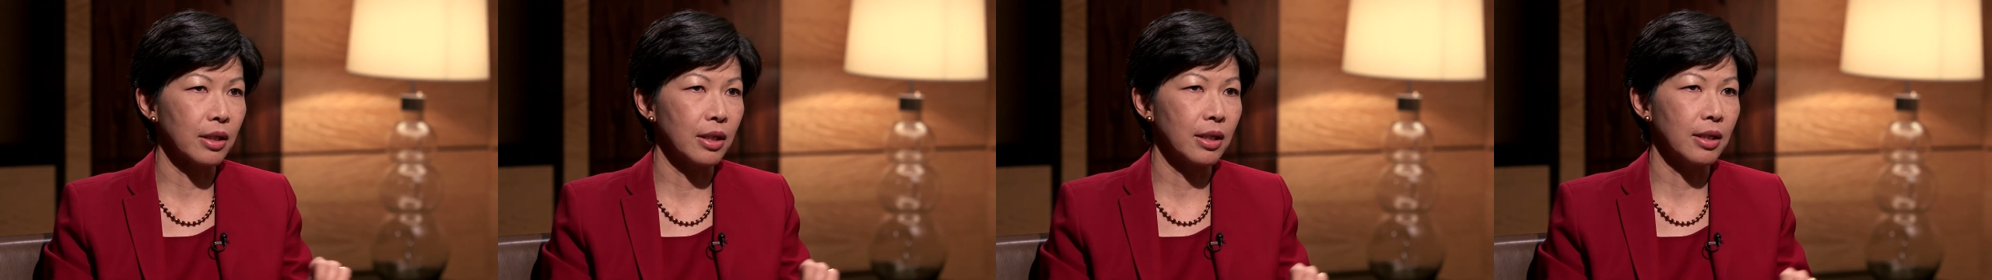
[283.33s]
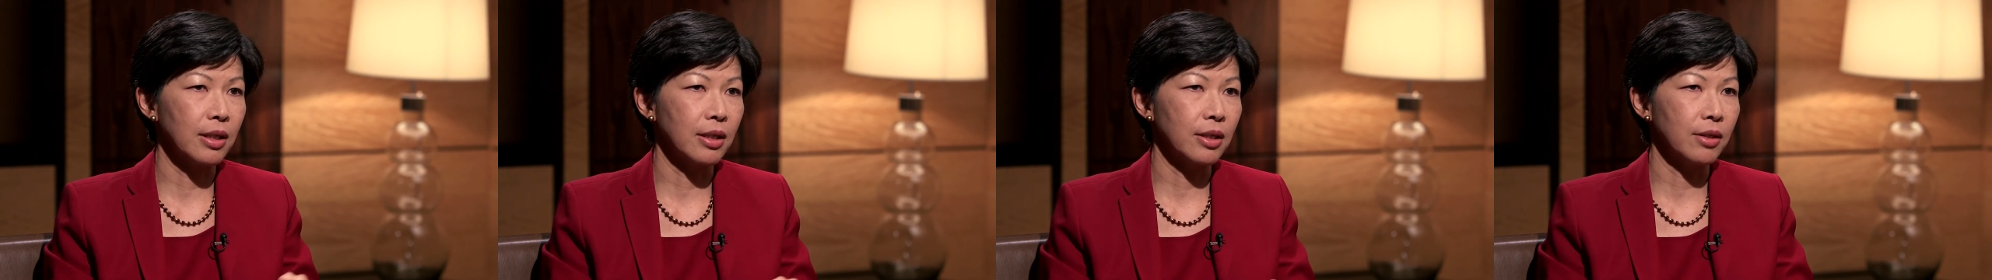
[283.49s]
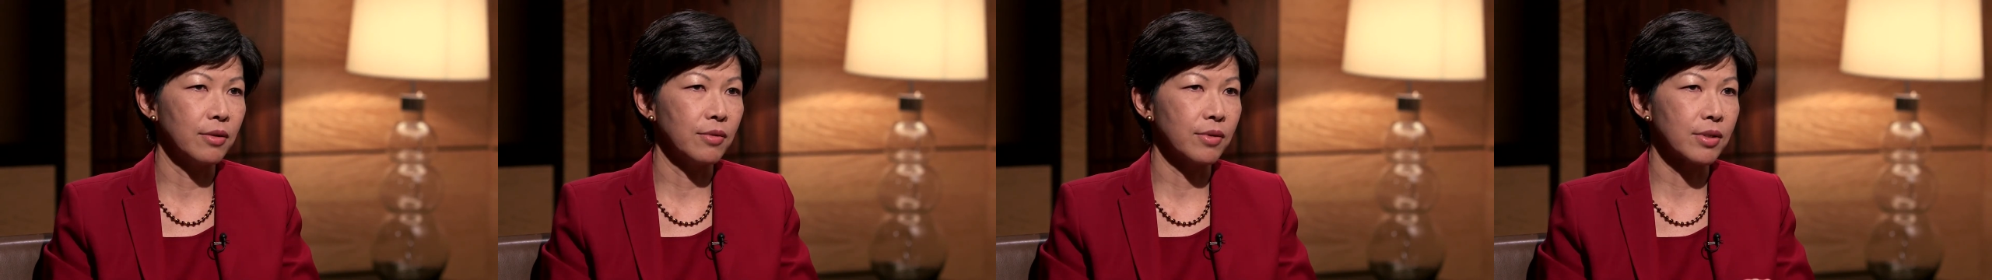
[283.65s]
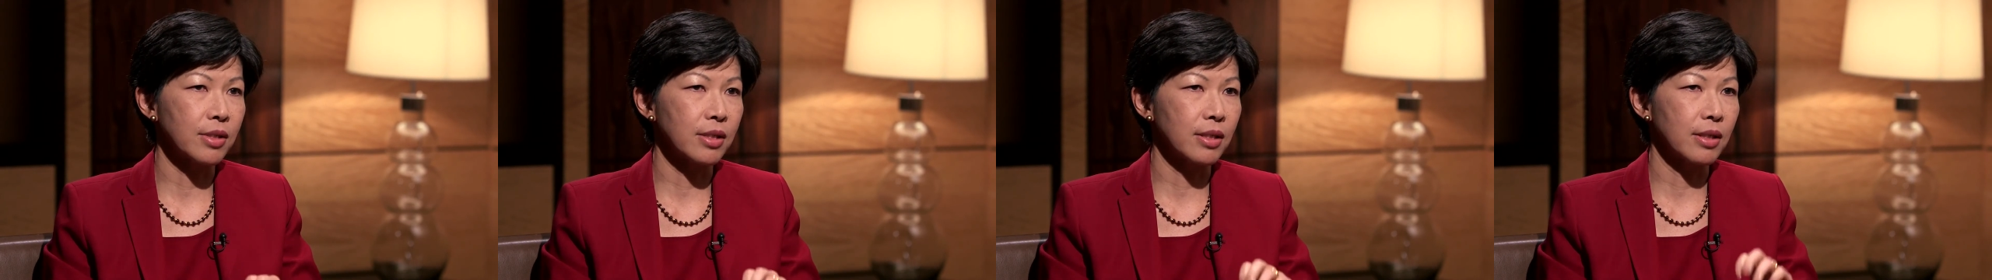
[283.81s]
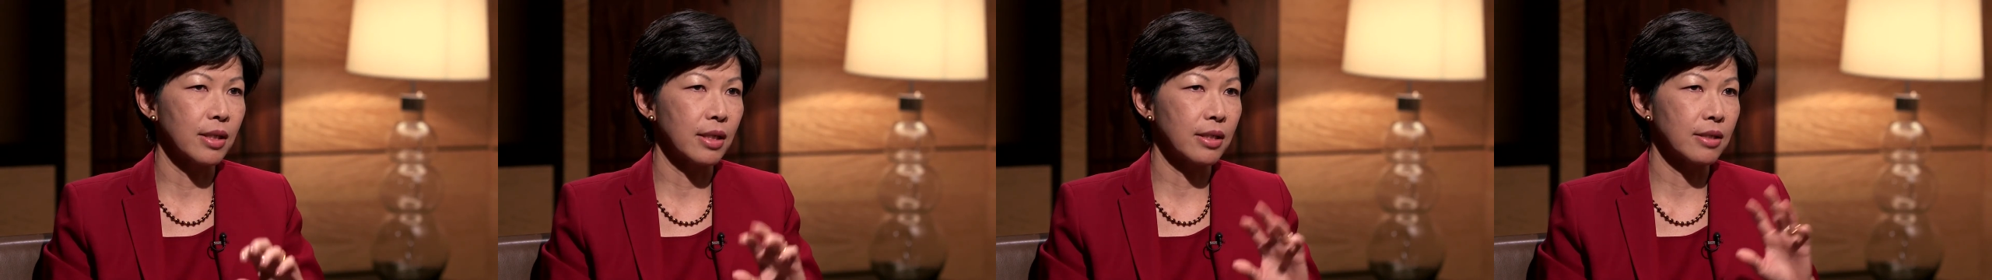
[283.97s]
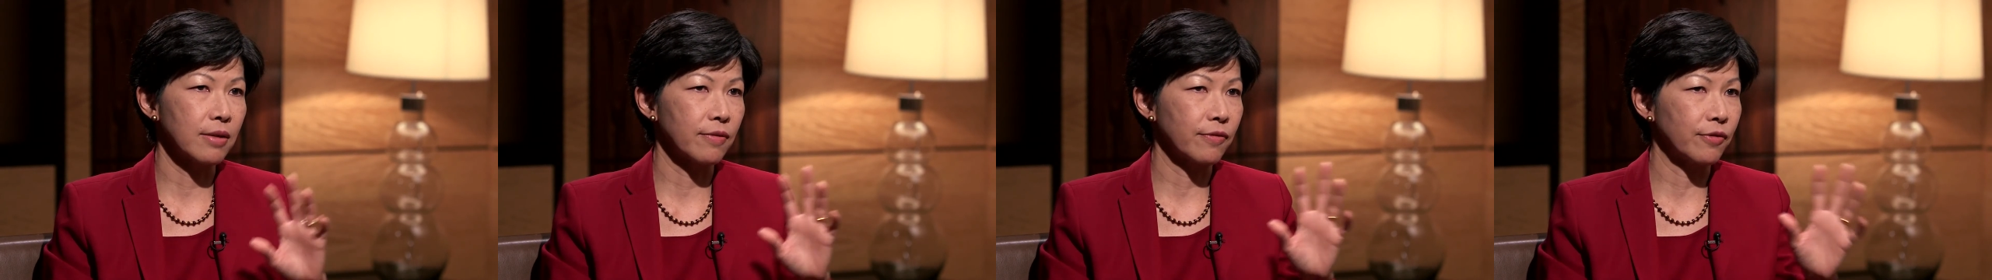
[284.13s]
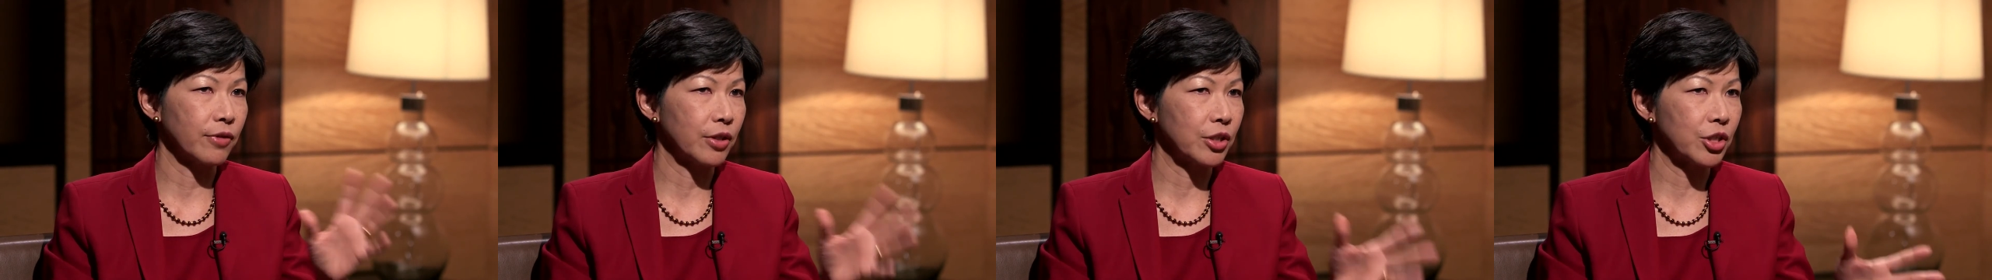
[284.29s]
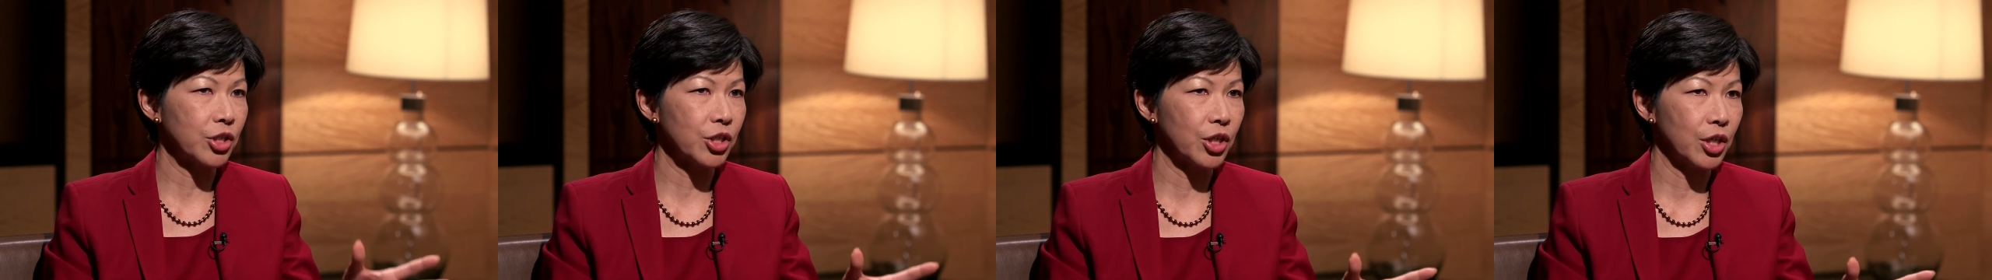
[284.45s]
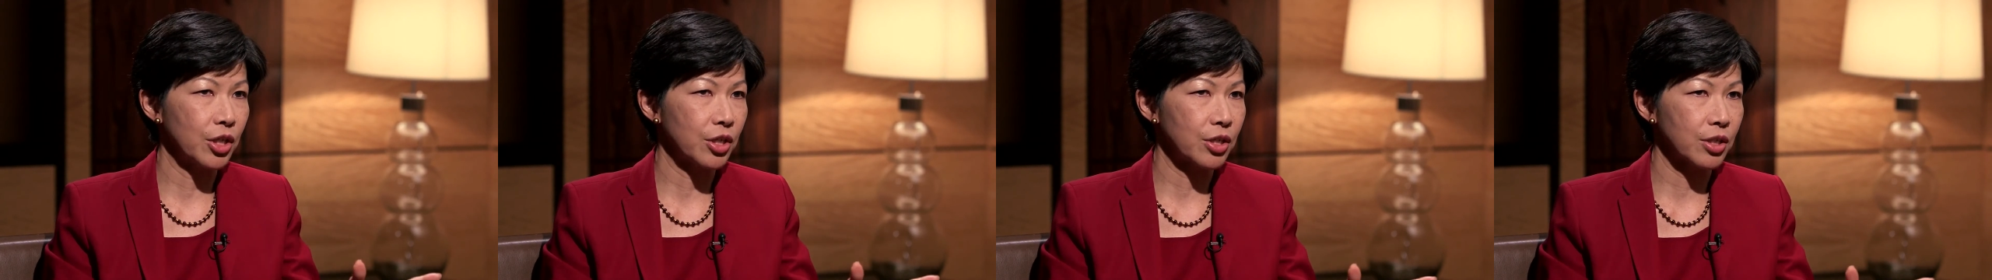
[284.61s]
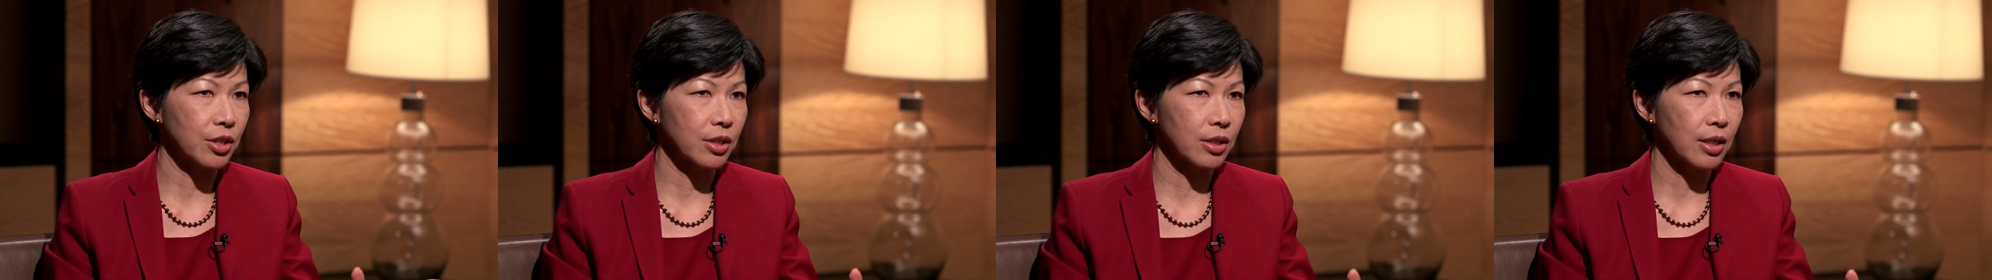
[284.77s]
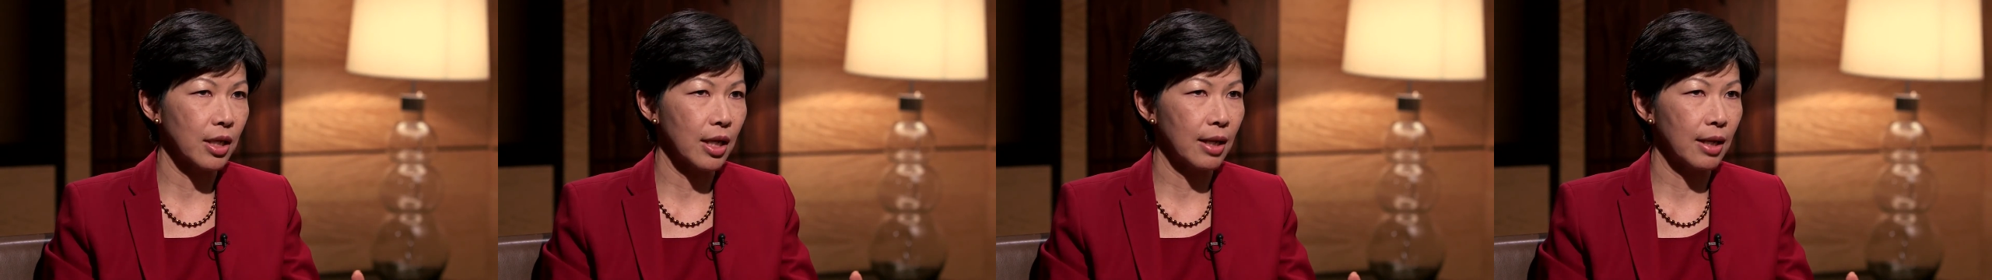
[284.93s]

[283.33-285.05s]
Uh, you see that differentiation